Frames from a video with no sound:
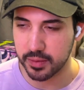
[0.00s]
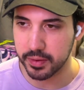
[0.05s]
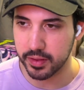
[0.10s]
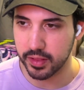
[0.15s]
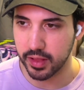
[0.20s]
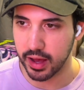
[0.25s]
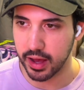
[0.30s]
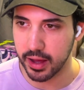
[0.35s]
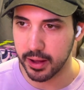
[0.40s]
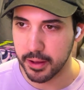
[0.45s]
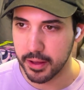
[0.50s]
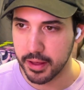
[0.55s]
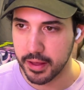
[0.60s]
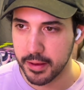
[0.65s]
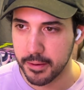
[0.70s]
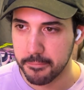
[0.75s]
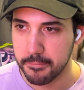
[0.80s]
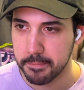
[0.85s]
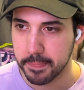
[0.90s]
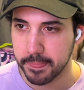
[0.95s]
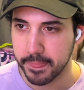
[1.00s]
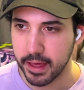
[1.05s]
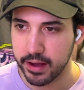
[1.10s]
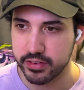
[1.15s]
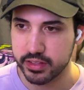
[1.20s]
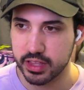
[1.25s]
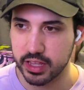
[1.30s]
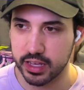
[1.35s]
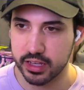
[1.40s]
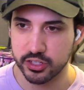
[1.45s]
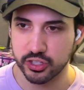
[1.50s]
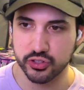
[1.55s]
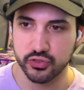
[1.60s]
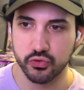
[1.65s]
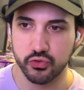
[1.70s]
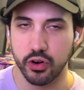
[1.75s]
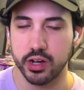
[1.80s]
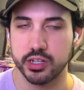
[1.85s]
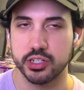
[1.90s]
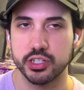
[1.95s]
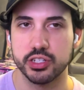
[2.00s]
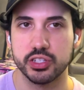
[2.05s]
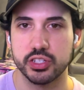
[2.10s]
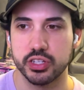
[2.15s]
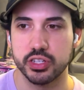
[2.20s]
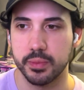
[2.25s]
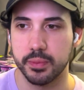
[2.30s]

a lot. Everything just rushes to the